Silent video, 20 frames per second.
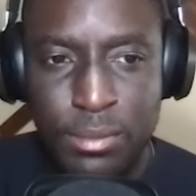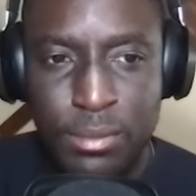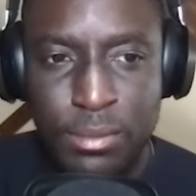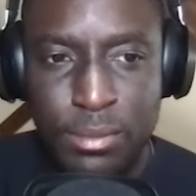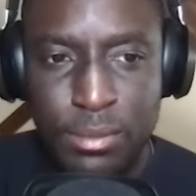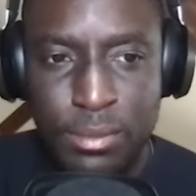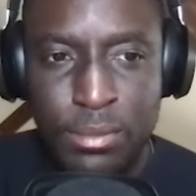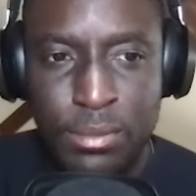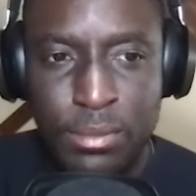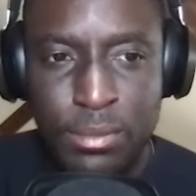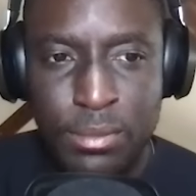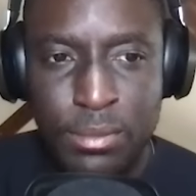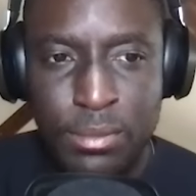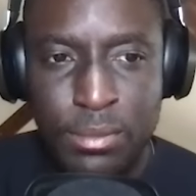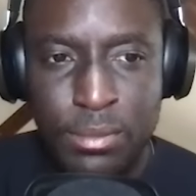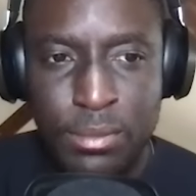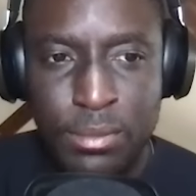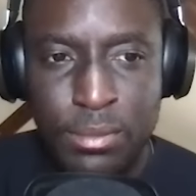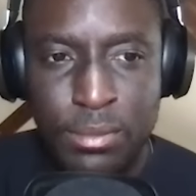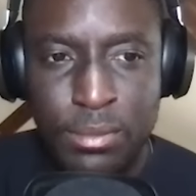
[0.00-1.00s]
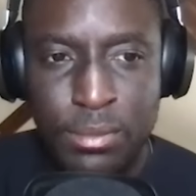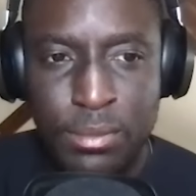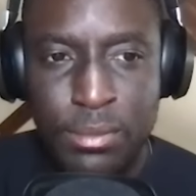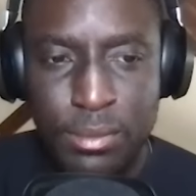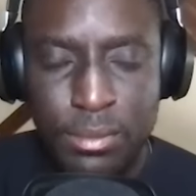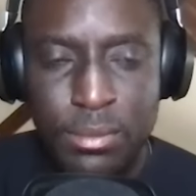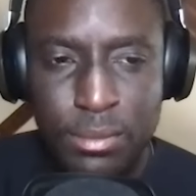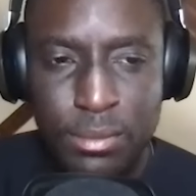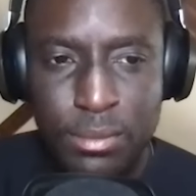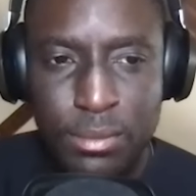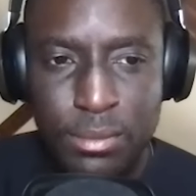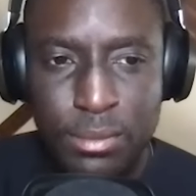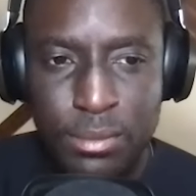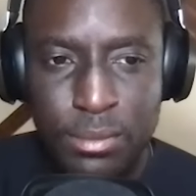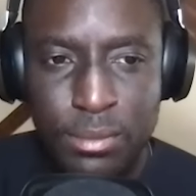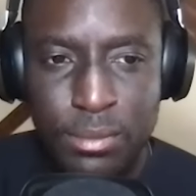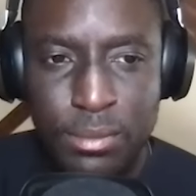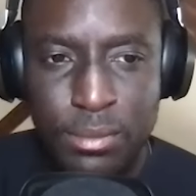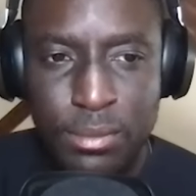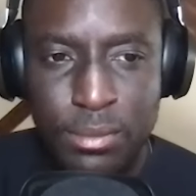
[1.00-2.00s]

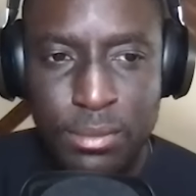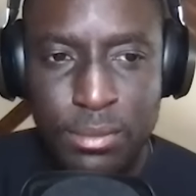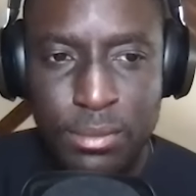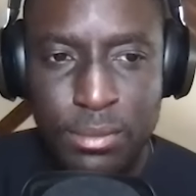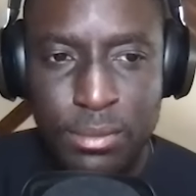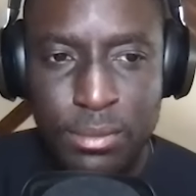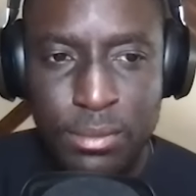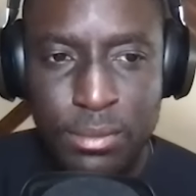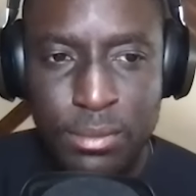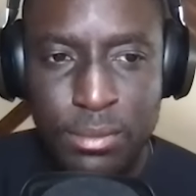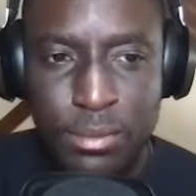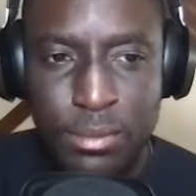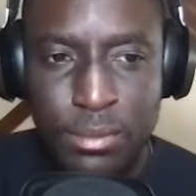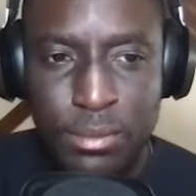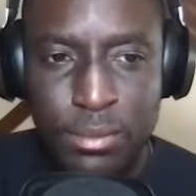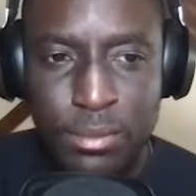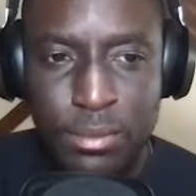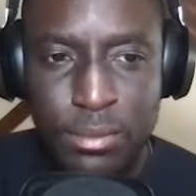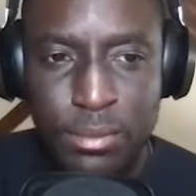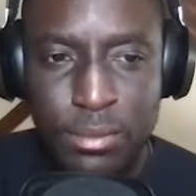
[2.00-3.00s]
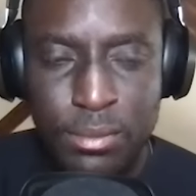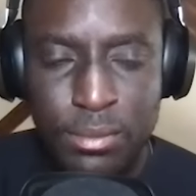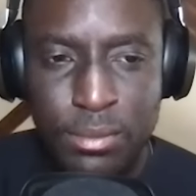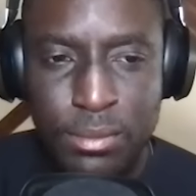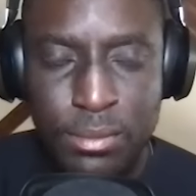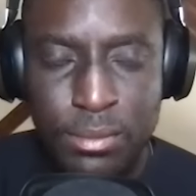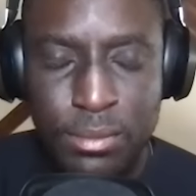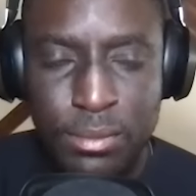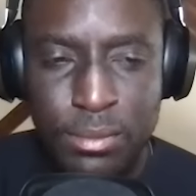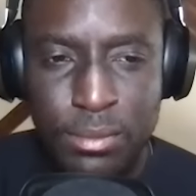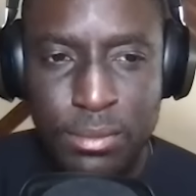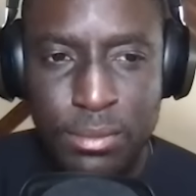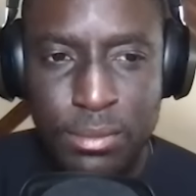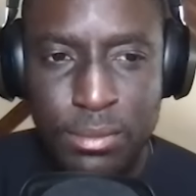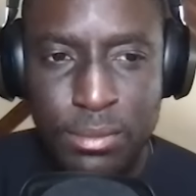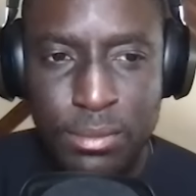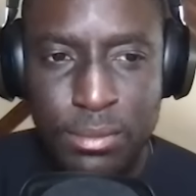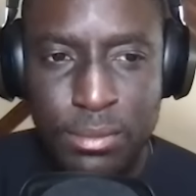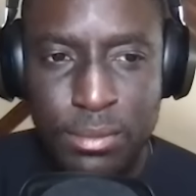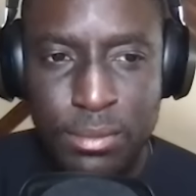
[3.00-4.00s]

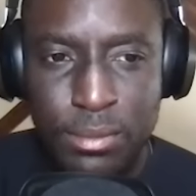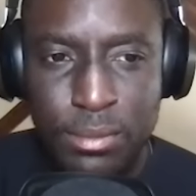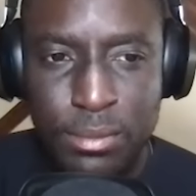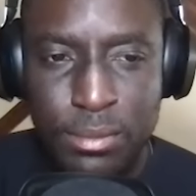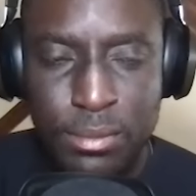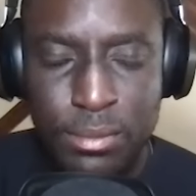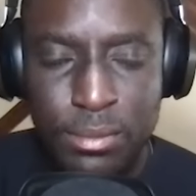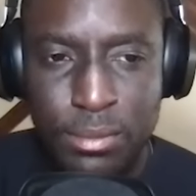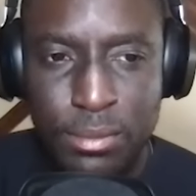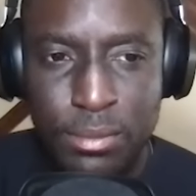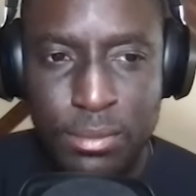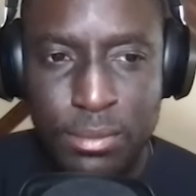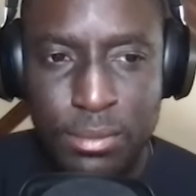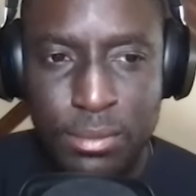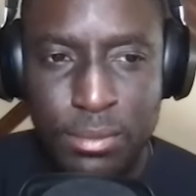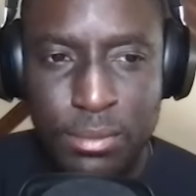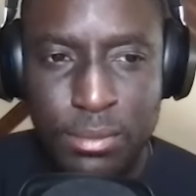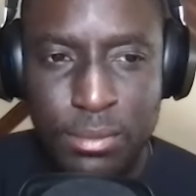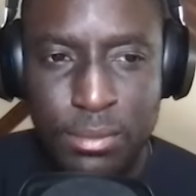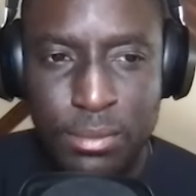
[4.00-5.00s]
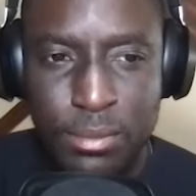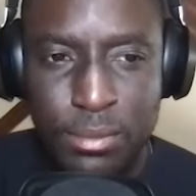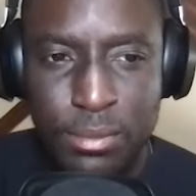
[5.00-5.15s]
The person shown says nothing.